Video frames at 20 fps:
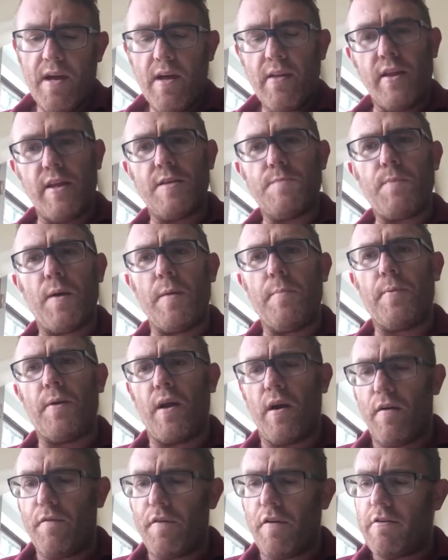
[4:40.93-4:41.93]
These people
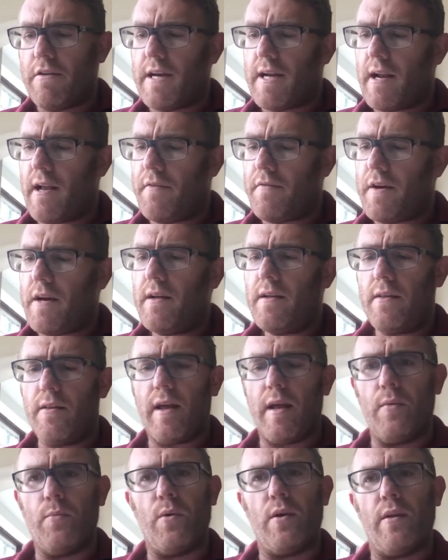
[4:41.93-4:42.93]
are very clever.
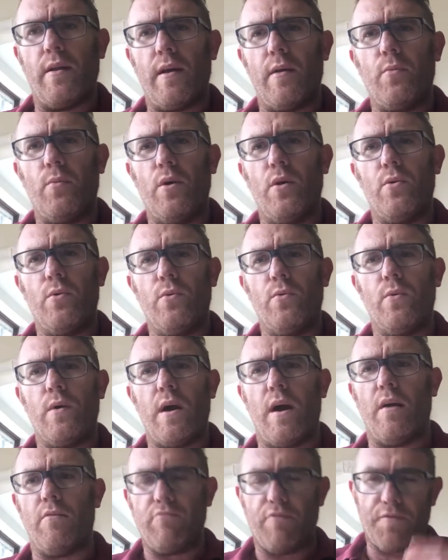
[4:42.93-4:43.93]
They will
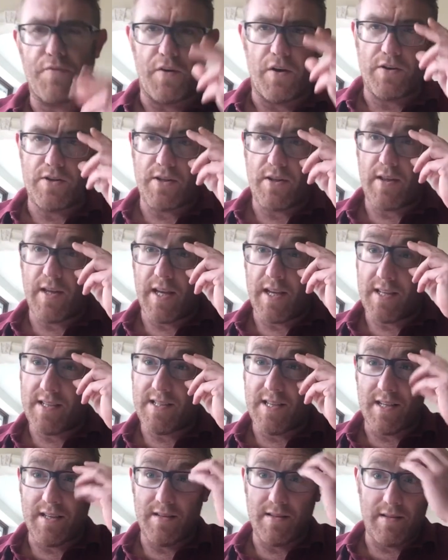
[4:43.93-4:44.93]
refer to
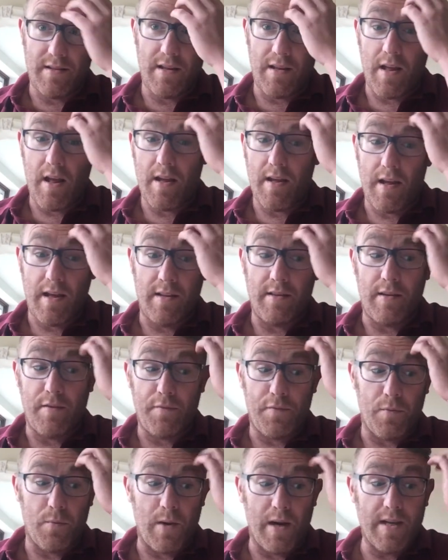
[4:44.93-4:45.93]
things in
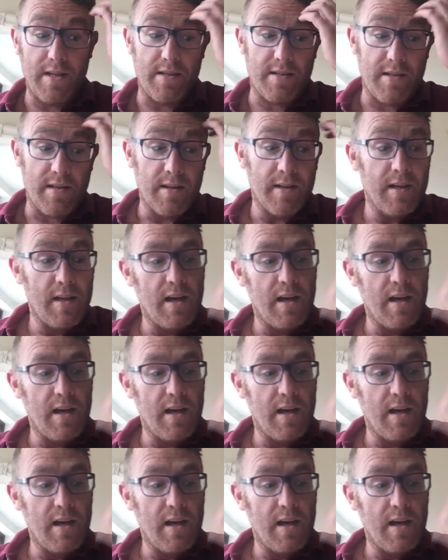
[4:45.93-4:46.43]
different ways.